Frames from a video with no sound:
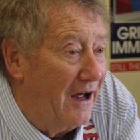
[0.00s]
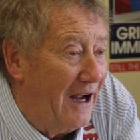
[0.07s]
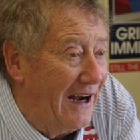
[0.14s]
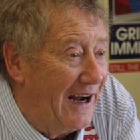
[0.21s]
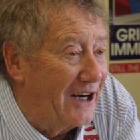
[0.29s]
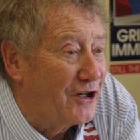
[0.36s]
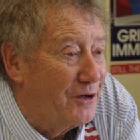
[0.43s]

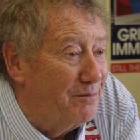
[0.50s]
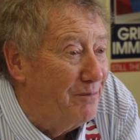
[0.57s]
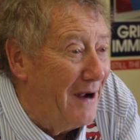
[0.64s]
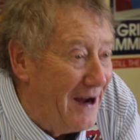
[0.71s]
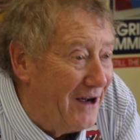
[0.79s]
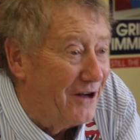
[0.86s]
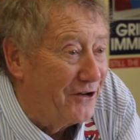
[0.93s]
elected
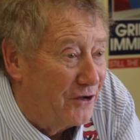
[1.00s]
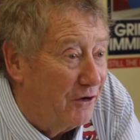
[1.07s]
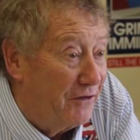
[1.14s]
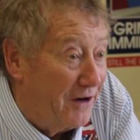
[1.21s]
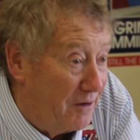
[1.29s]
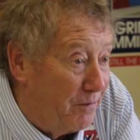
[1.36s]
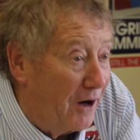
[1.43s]
mayors who are
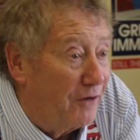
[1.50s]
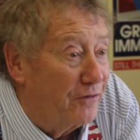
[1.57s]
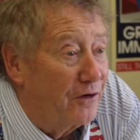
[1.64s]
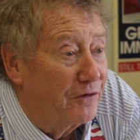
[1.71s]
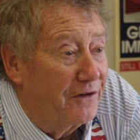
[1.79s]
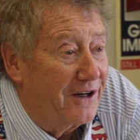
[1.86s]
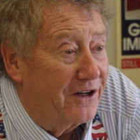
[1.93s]
very
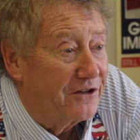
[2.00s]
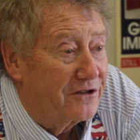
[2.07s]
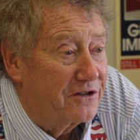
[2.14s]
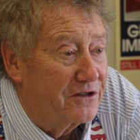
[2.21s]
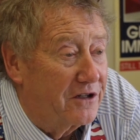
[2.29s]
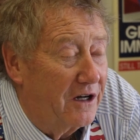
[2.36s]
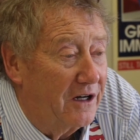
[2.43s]
powerful
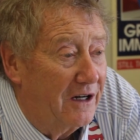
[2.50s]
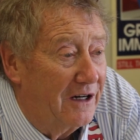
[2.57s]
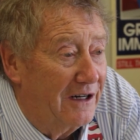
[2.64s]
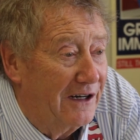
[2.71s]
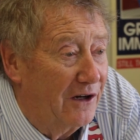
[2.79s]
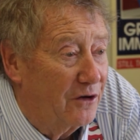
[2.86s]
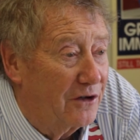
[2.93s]
figures
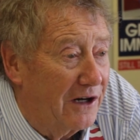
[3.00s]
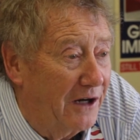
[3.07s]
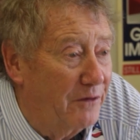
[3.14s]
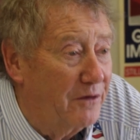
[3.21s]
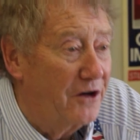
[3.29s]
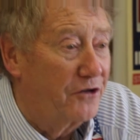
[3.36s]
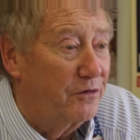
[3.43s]

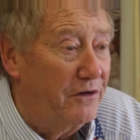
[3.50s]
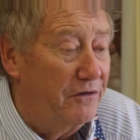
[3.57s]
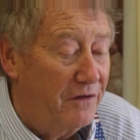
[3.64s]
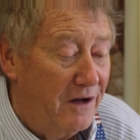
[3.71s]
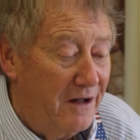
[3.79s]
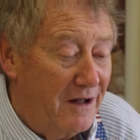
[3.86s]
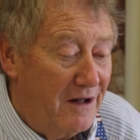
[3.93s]
locally, whereas
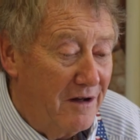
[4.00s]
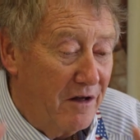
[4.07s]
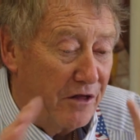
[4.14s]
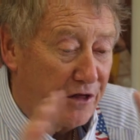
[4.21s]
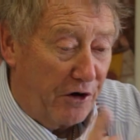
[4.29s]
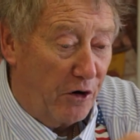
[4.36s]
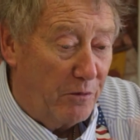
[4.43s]
we've
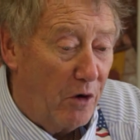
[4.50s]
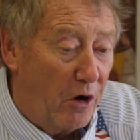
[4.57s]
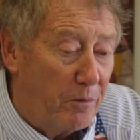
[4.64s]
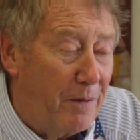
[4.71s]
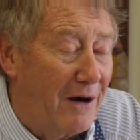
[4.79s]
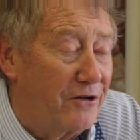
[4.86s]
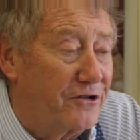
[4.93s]
thrown
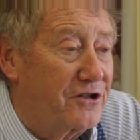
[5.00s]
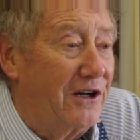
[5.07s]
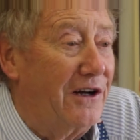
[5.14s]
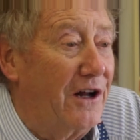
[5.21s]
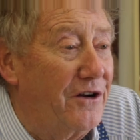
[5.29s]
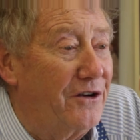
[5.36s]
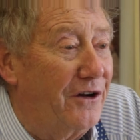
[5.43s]
more powers to
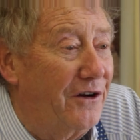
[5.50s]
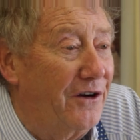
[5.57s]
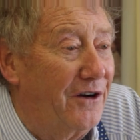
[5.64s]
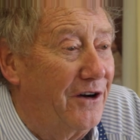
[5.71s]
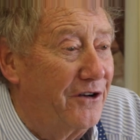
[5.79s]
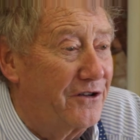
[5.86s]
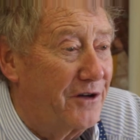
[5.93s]
London
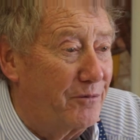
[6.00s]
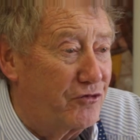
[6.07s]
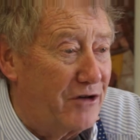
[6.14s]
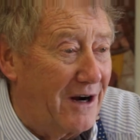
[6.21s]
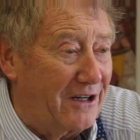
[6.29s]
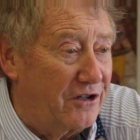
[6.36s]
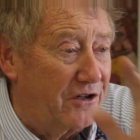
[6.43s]
and
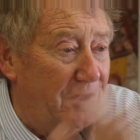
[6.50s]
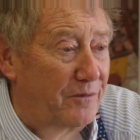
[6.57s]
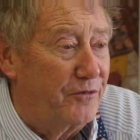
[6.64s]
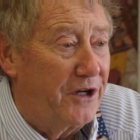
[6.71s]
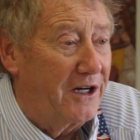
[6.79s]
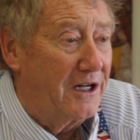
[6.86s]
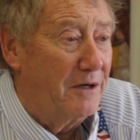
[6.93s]
subtracted them,
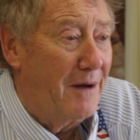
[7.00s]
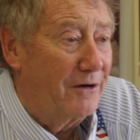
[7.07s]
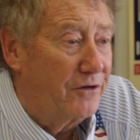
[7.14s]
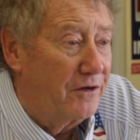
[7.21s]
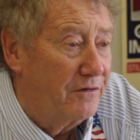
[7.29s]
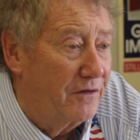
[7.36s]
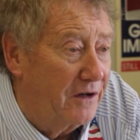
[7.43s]
taken them
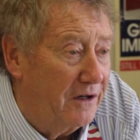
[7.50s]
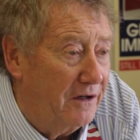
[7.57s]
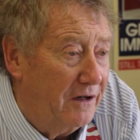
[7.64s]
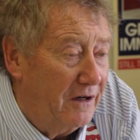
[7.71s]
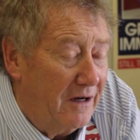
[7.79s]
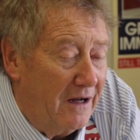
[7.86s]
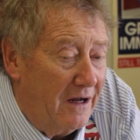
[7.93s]
out of
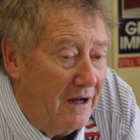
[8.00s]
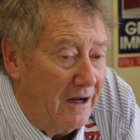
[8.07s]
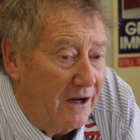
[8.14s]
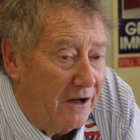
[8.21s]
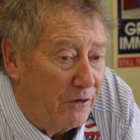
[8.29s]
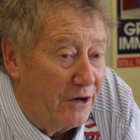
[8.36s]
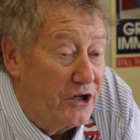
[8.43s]
the
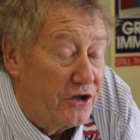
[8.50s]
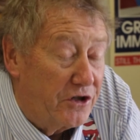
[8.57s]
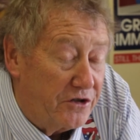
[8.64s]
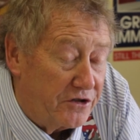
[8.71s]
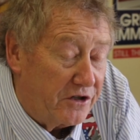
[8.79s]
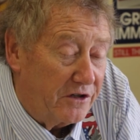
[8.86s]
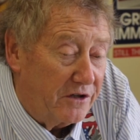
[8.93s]

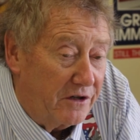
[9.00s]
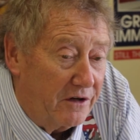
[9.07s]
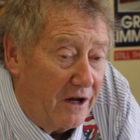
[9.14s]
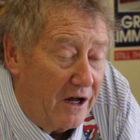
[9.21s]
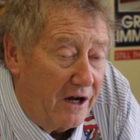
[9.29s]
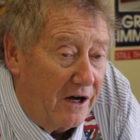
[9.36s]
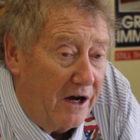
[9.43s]
regions and
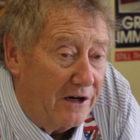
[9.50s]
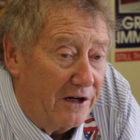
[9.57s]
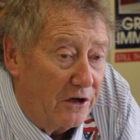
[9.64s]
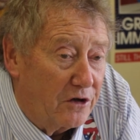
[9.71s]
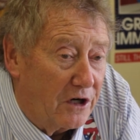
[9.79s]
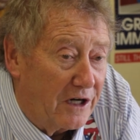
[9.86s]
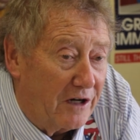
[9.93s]

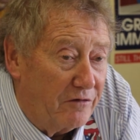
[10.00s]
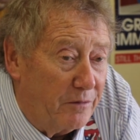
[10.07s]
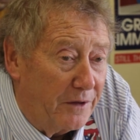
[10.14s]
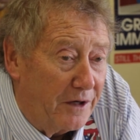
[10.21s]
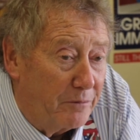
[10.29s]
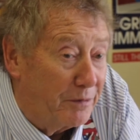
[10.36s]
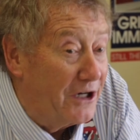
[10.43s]
local
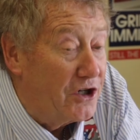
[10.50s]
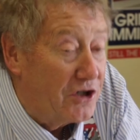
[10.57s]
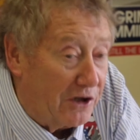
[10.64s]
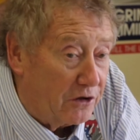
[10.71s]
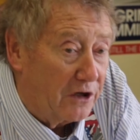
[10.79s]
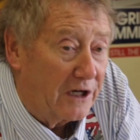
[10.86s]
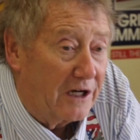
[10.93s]
government. The British
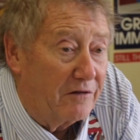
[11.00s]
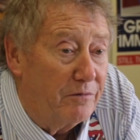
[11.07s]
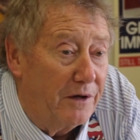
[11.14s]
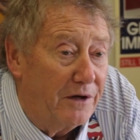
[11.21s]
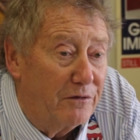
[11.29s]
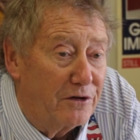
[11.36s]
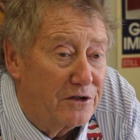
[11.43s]
local
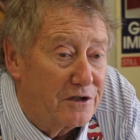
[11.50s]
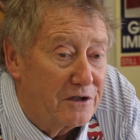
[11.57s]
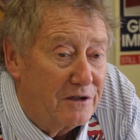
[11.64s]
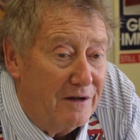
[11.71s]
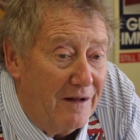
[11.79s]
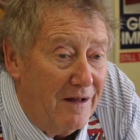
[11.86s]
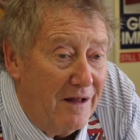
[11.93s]
government
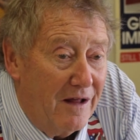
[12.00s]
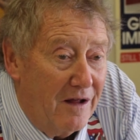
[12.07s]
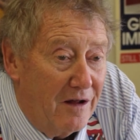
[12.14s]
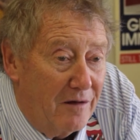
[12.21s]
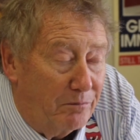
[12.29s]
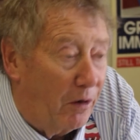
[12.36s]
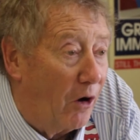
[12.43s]
was
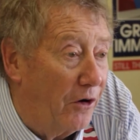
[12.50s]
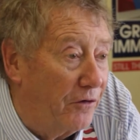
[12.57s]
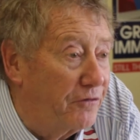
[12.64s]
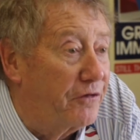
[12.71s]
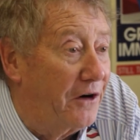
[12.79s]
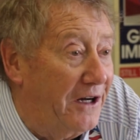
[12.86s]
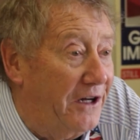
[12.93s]

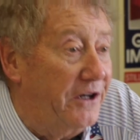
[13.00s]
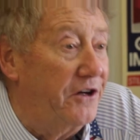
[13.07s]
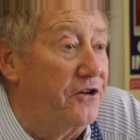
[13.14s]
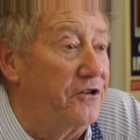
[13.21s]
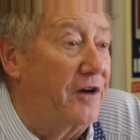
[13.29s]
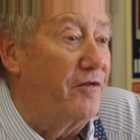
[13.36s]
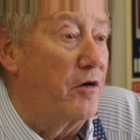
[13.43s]
born free and
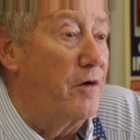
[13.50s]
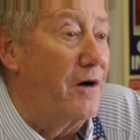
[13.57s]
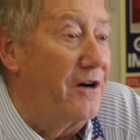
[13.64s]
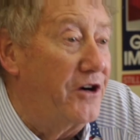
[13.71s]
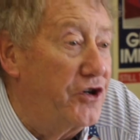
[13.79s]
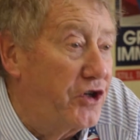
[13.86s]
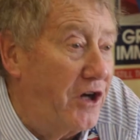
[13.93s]
is everywhere in